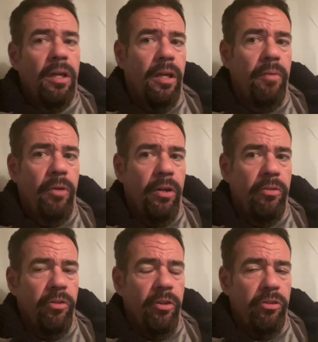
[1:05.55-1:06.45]
I'm
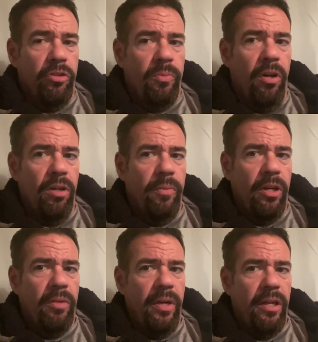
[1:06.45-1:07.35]
on such a small
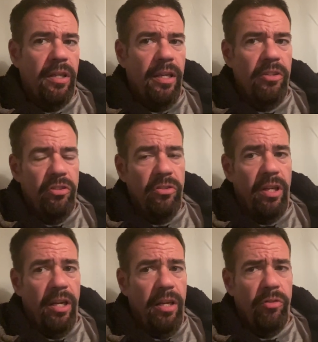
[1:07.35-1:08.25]
amount of medication
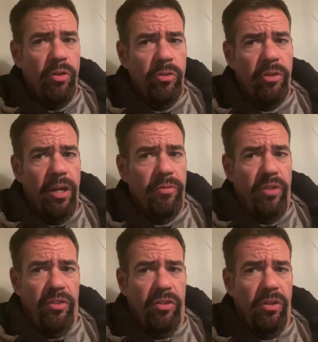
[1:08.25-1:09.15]
that I have no side
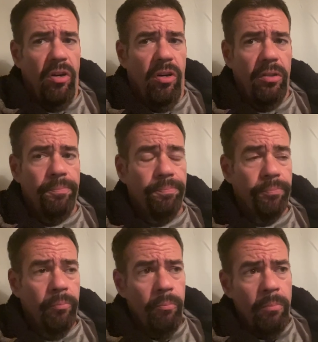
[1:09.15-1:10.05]
effects at all.
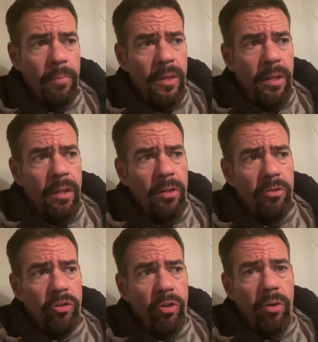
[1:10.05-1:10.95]

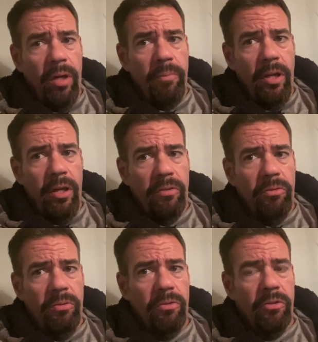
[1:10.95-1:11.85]
So I'm not,
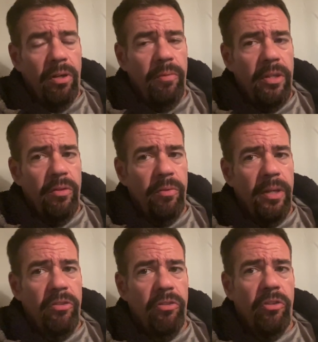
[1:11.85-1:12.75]
I mean,
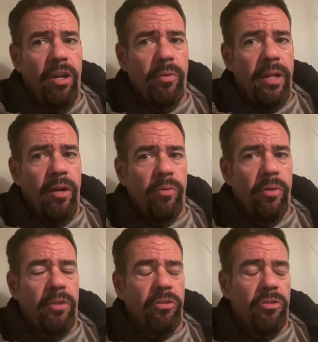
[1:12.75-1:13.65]
ablation is not without
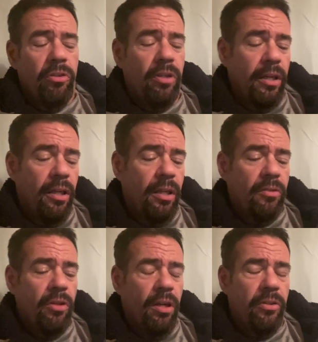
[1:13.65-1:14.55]
risk. So I,
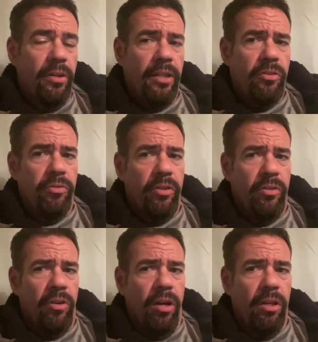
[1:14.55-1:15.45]
I'll talk to
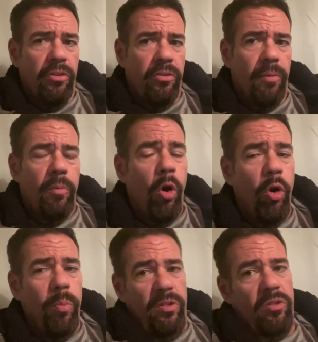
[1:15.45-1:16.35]
electrophysiologist. I'm
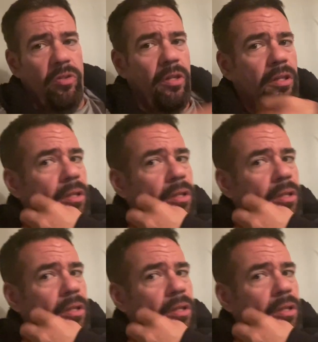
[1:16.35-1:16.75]
open to it.